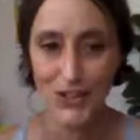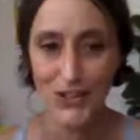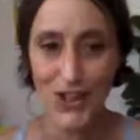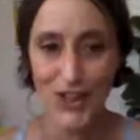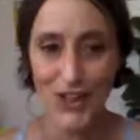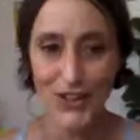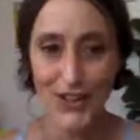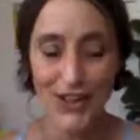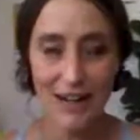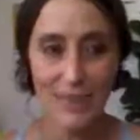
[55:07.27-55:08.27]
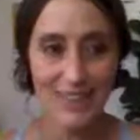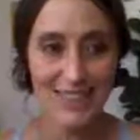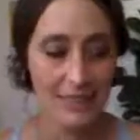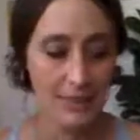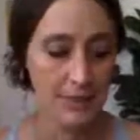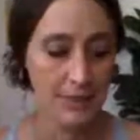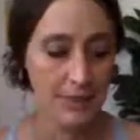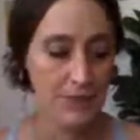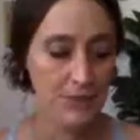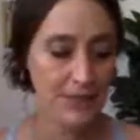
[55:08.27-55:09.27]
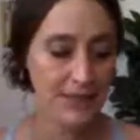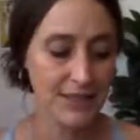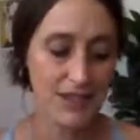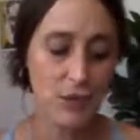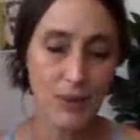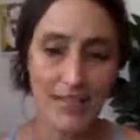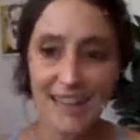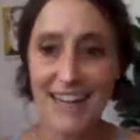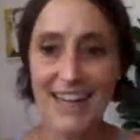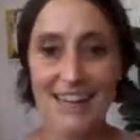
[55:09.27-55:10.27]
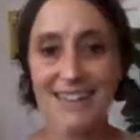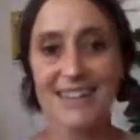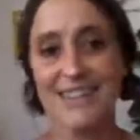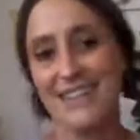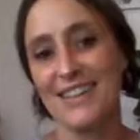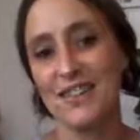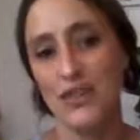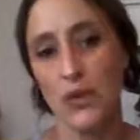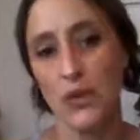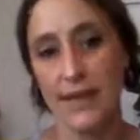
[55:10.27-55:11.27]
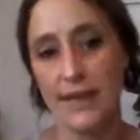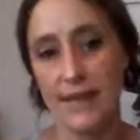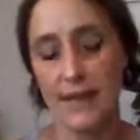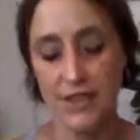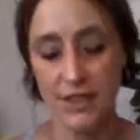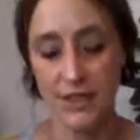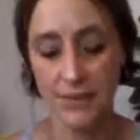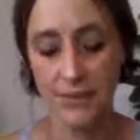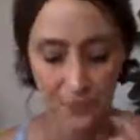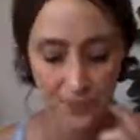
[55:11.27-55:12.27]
So I've been thinking about doing like a weekend like story session